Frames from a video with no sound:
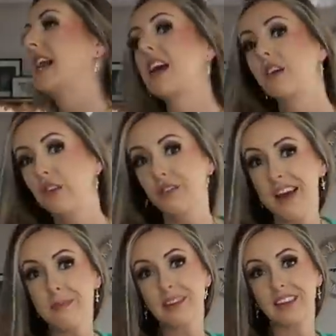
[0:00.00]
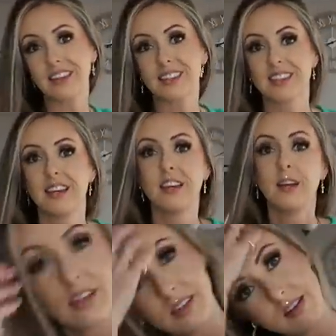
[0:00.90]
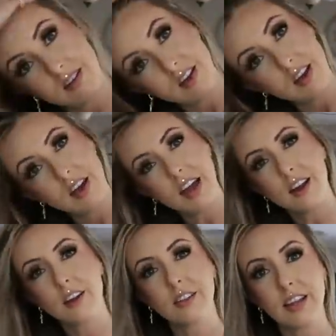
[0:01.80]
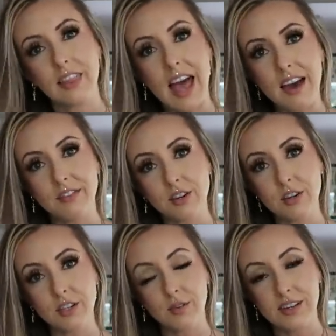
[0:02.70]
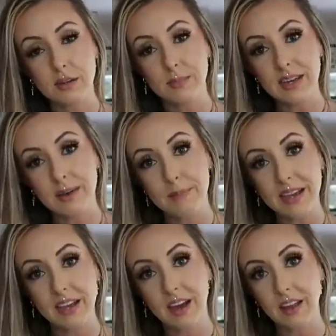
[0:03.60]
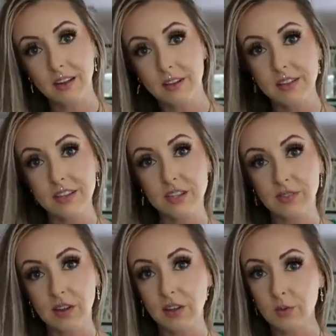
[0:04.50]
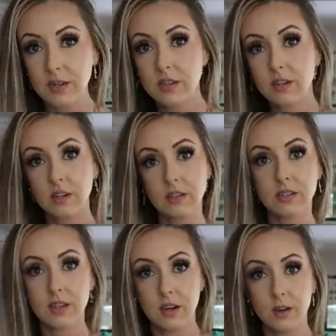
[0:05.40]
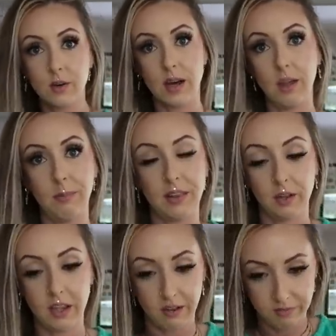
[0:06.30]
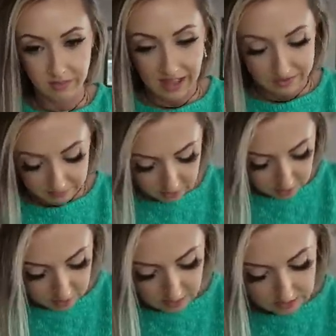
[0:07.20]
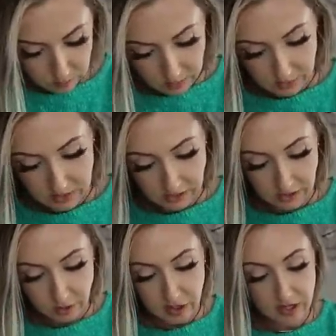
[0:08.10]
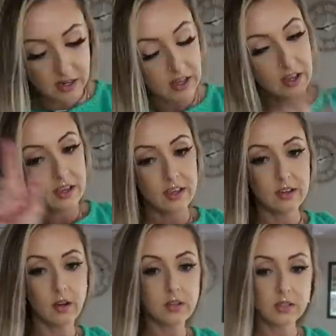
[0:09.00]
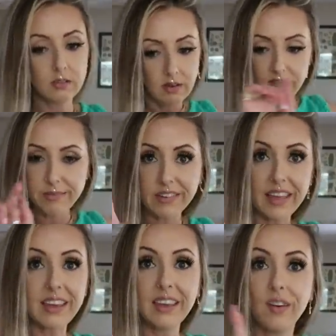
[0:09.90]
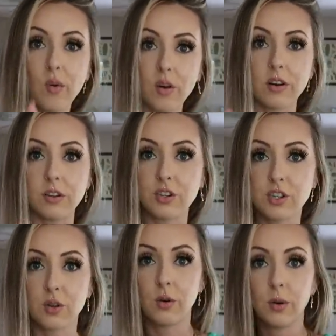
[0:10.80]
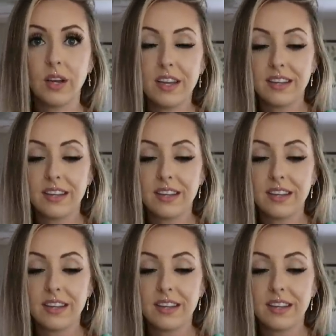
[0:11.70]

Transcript: And I feel fabulous. I heard that lavender is going to be a big color this fall and winter, so I'll be looking for lavender as well as Kelly Green. And also I've been liking orange, so